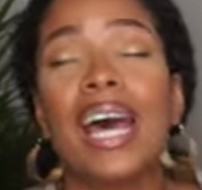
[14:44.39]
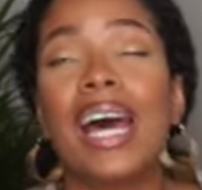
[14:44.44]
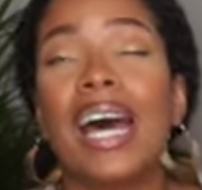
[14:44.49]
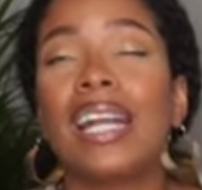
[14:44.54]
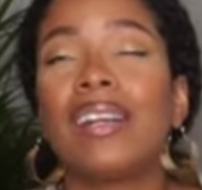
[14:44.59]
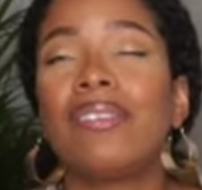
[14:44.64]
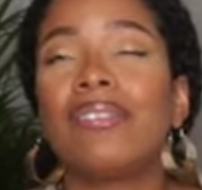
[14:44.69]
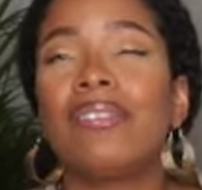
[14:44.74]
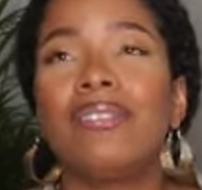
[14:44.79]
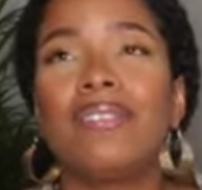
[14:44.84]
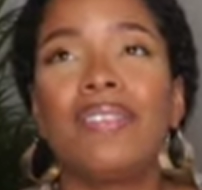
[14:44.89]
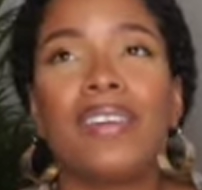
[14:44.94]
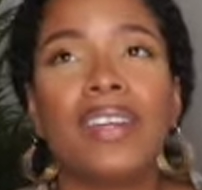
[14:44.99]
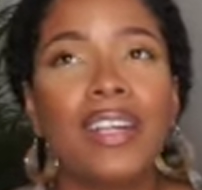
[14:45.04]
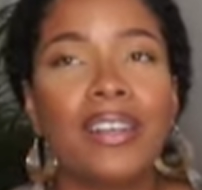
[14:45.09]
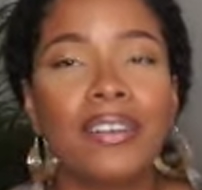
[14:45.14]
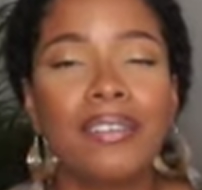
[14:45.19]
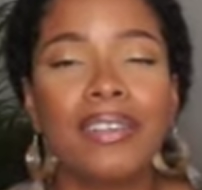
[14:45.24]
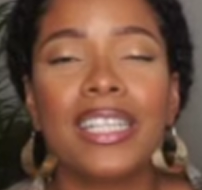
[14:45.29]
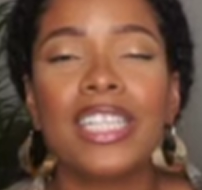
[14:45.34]
at a
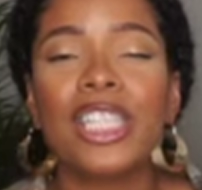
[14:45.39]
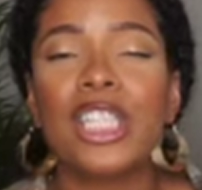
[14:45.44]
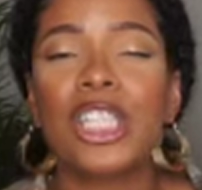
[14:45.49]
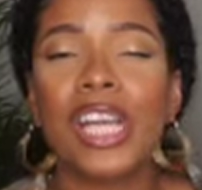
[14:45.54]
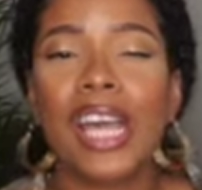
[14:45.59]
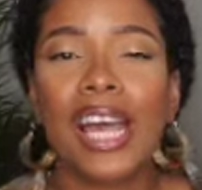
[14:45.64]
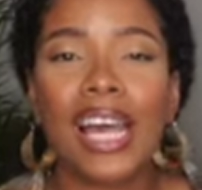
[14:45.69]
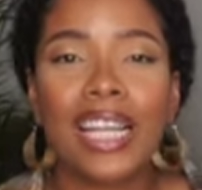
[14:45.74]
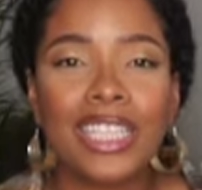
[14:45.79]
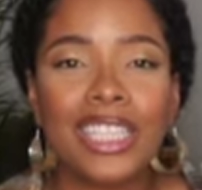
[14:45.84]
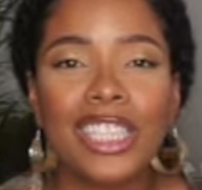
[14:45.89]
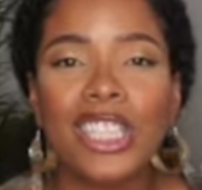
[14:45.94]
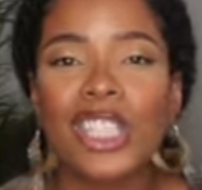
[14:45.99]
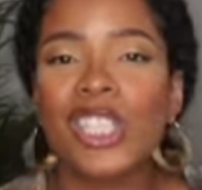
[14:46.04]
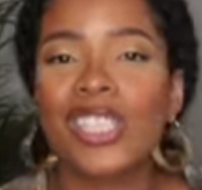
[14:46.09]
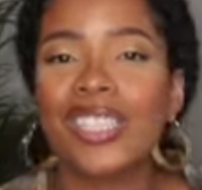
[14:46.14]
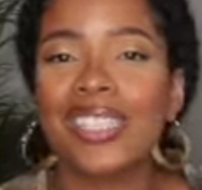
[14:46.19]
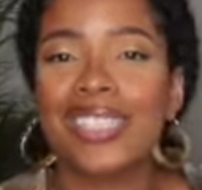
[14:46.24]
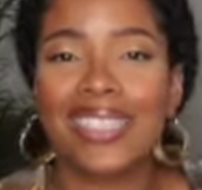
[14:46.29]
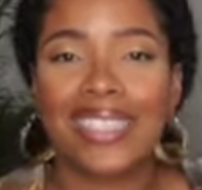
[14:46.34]
very
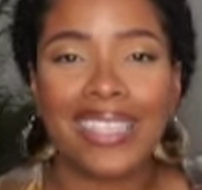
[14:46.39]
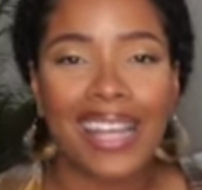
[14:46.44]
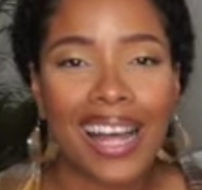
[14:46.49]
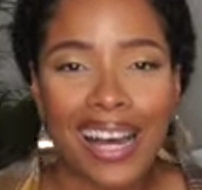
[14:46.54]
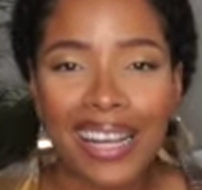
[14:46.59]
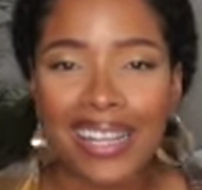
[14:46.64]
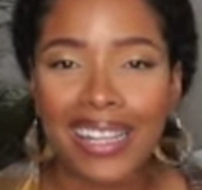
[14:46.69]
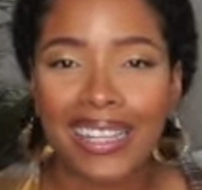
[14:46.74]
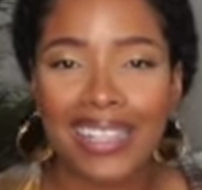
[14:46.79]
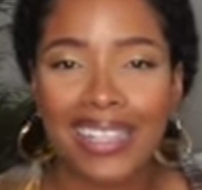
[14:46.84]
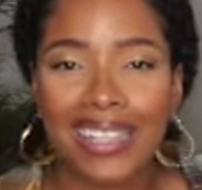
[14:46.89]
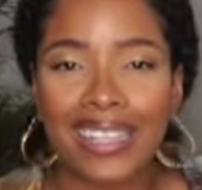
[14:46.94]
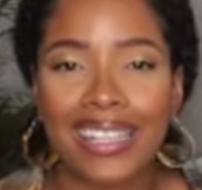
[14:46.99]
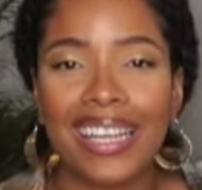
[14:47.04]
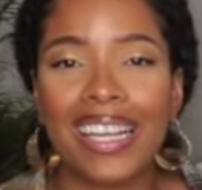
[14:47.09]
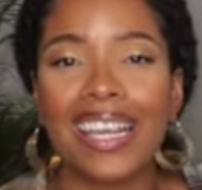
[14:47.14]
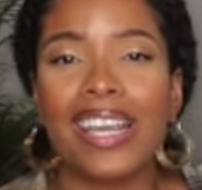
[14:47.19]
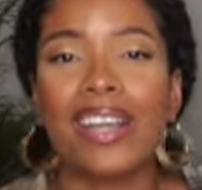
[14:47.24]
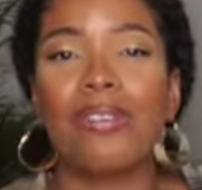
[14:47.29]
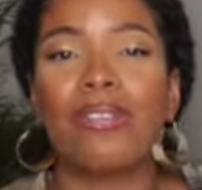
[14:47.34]
challenging
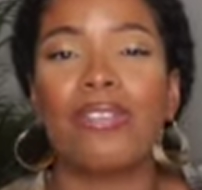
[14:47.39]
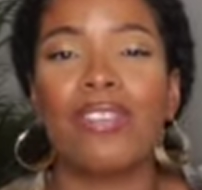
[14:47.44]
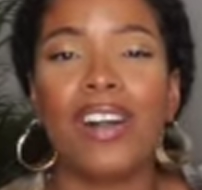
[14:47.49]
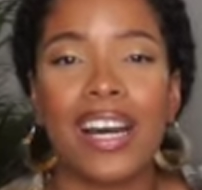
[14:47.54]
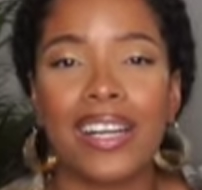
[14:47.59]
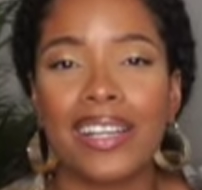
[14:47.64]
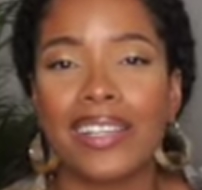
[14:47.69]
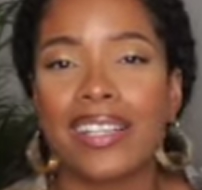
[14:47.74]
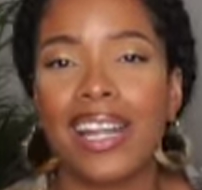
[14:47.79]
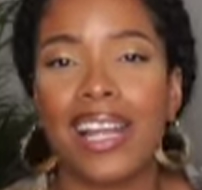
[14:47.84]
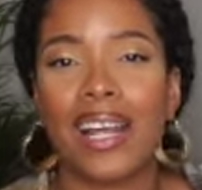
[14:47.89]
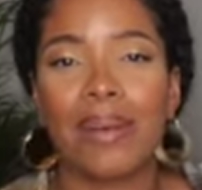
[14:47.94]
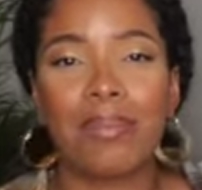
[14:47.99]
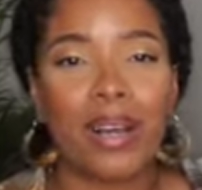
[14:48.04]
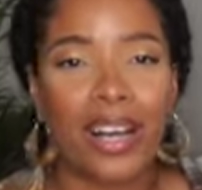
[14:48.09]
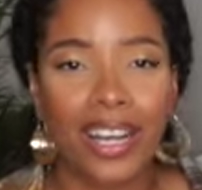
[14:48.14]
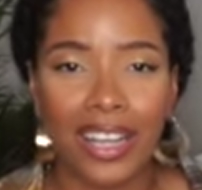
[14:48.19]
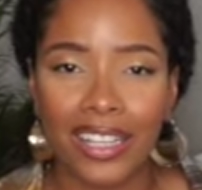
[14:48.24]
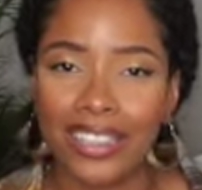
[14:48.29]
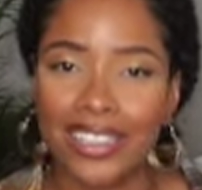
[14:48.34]
Zada in Rotterdam,
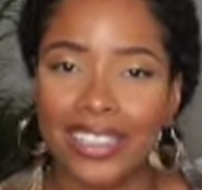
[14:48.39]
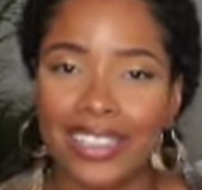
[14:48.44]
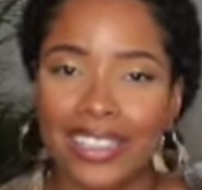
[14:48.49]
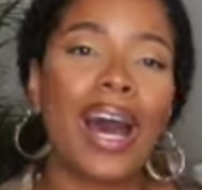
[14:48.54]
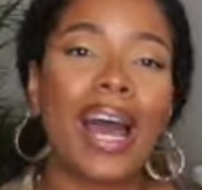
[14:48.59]
Holland.